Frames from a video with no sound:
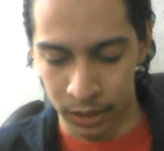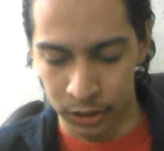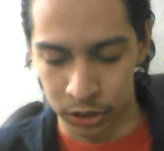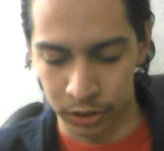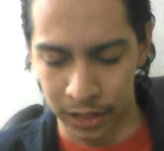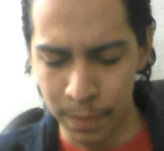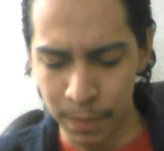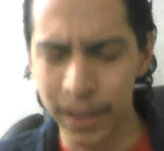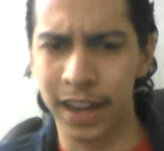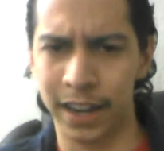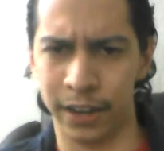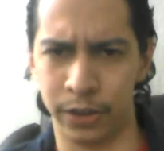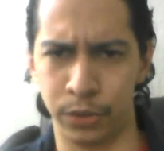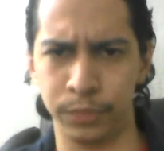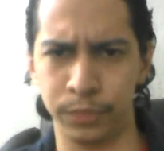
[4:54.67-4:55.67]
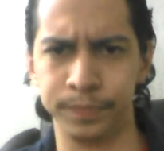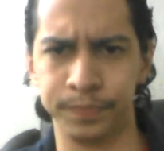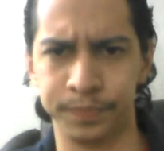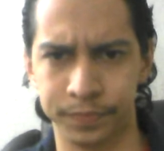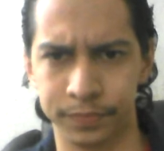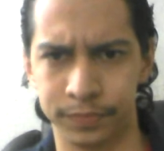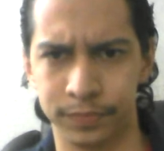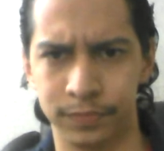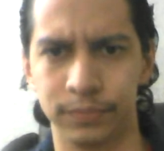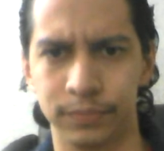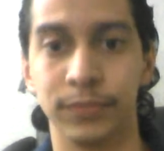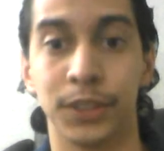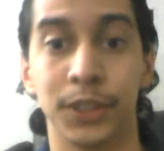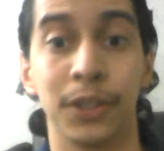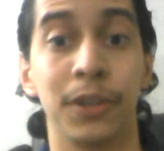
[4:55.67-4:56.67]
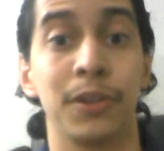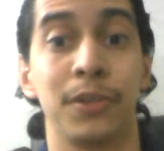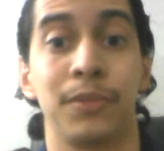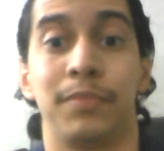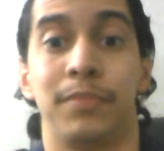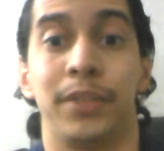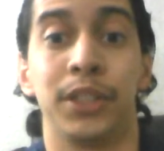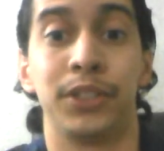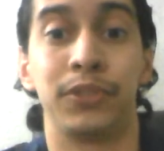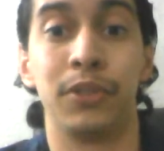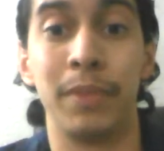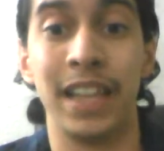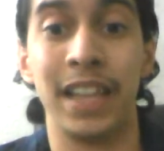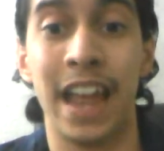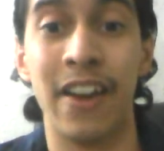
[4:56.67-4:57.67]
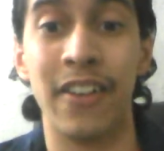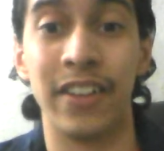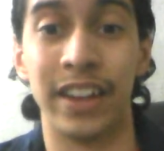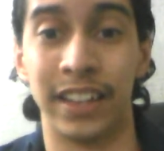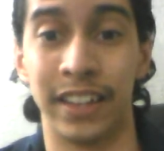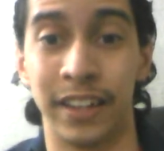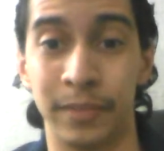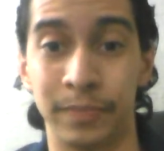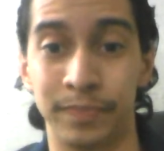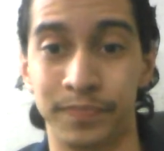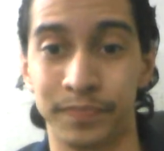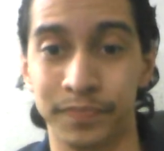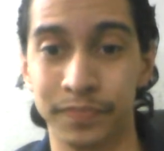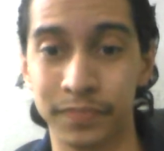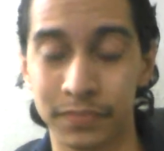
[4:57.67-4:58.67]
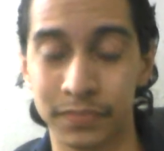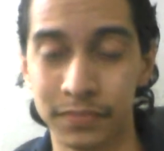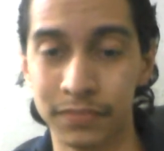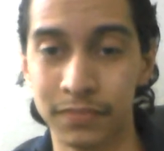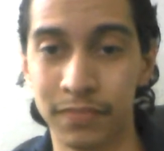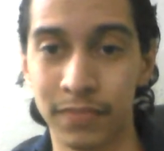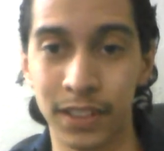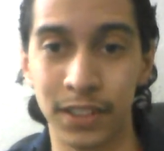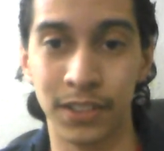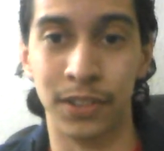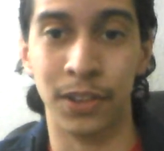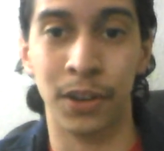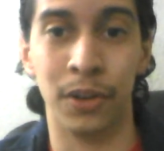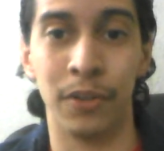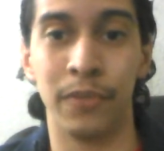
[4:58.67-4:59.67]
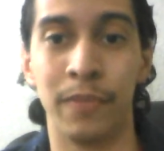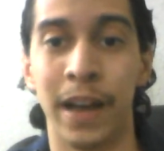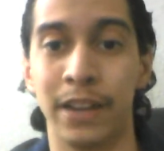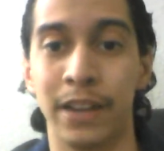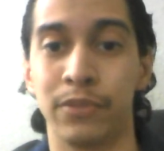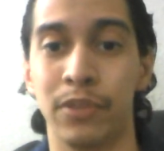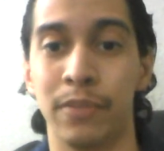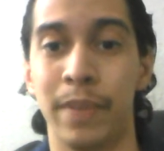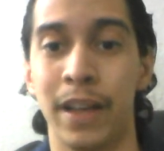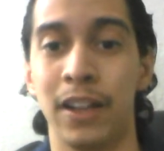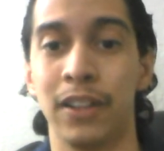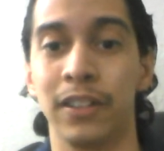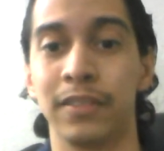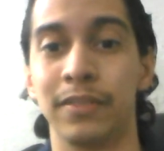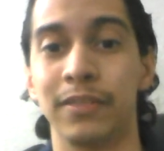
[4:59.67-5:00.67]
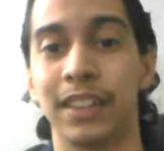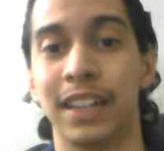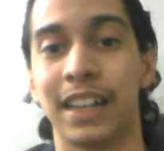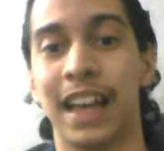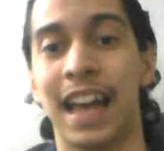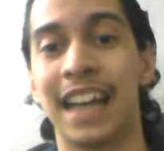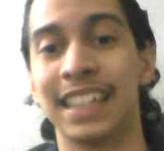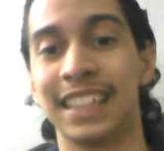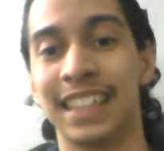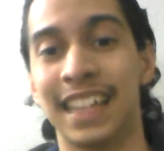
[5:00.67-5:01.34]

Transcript: So that'd be kind of cool. So there's familiarity there. So Mike Rebell has